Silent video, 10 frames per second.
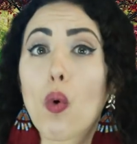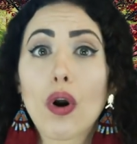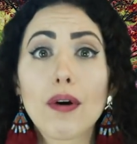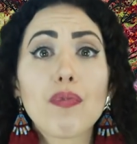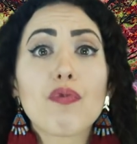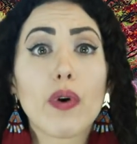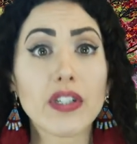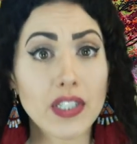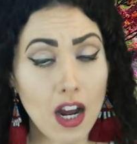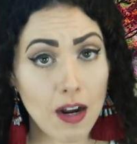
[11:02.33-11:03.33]
or for
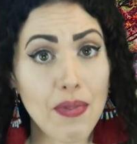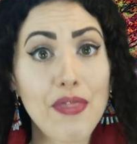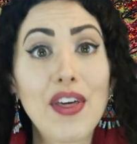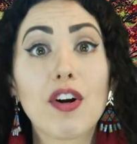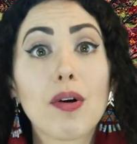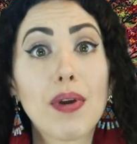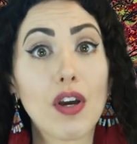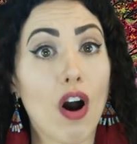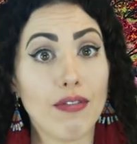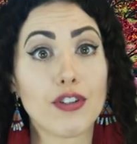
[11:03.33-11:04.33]
some, therapy
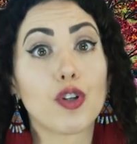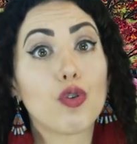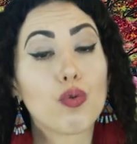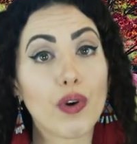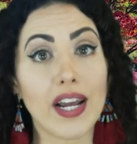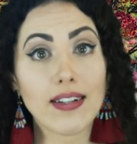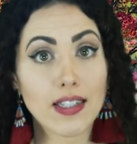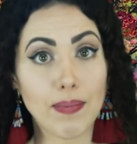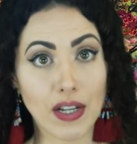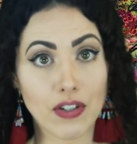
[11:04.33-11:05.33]
offers a great
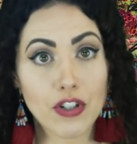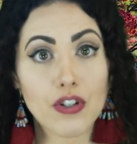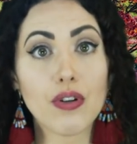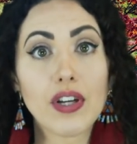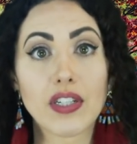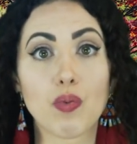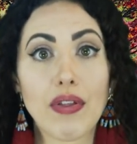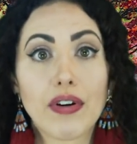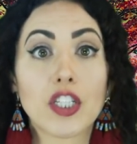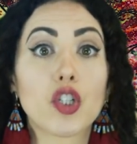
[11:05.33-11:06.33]
space to do this,
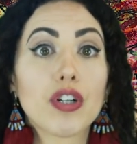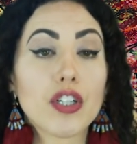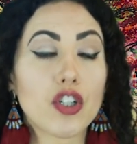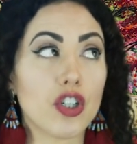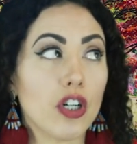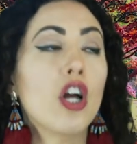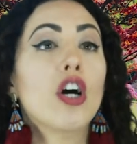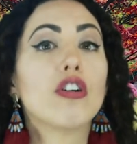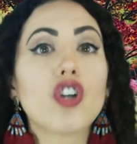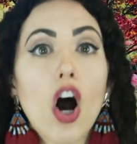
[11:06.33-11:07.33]
whether it's traditional
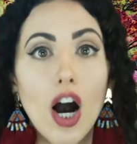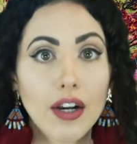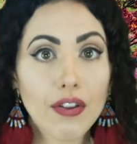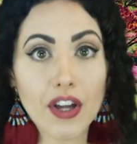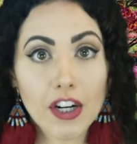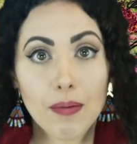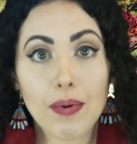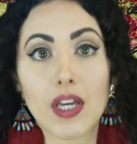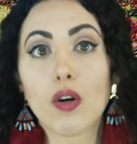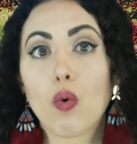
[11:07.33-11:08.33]
talk
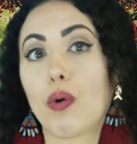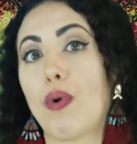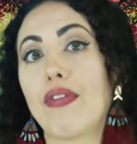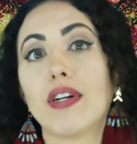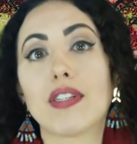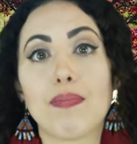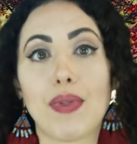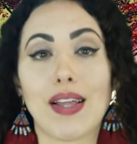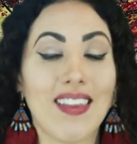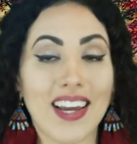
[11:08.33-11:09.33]
therapy or whether it's
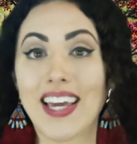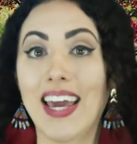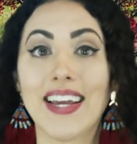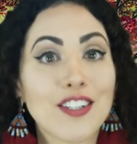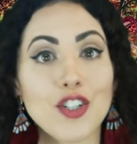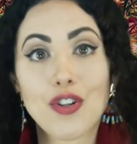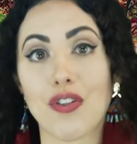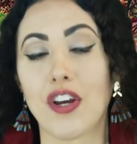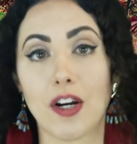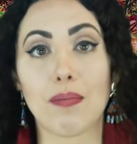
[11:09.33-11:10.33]
something like angel
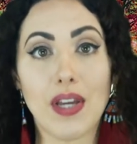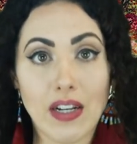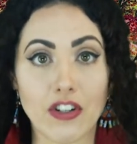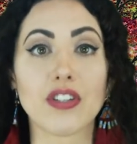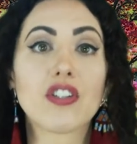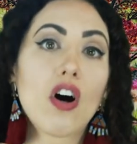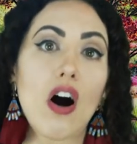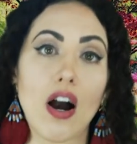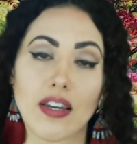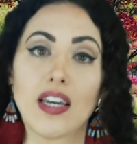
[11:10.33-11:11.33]
therapy, just
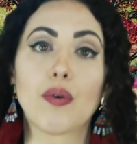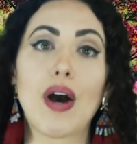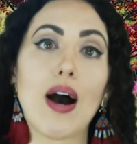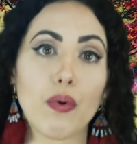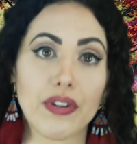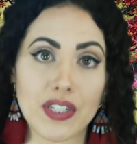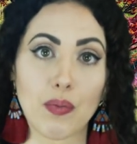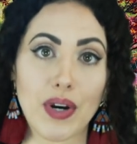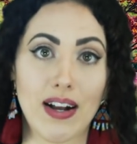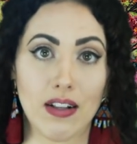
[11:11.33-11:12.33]
talking it out with
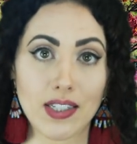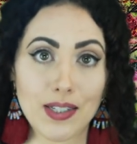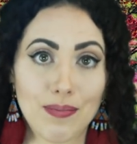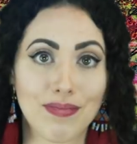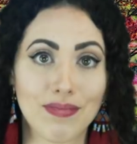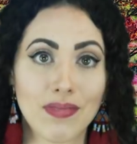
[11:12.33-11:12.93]
someone else.